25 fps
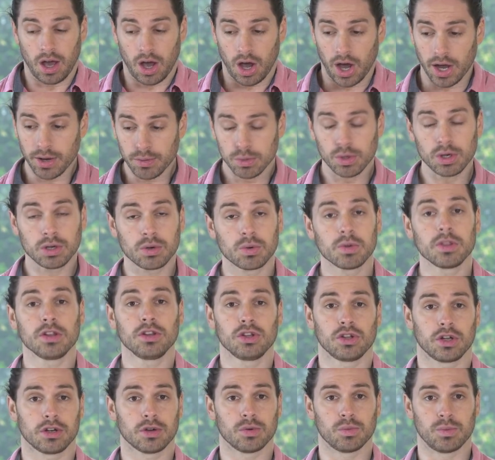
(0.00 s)
I work with a
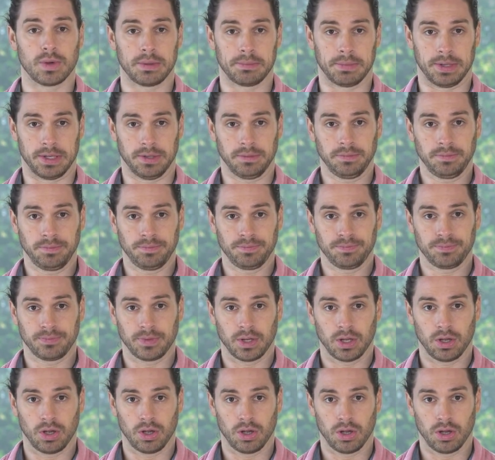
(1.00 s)
lot of women
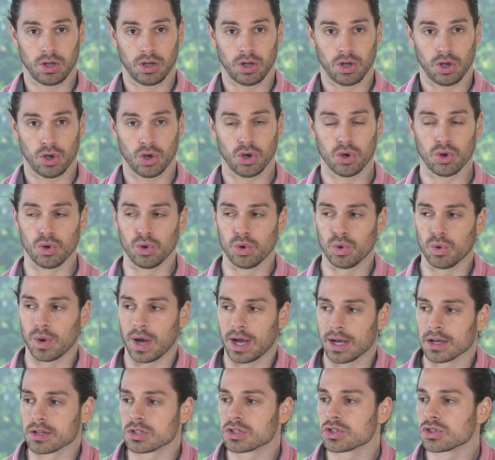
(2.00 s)
who
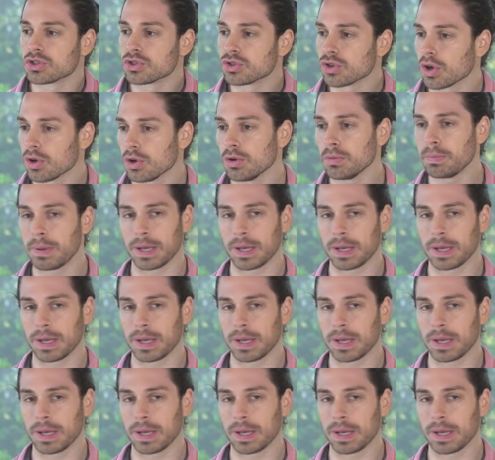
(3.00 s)
are so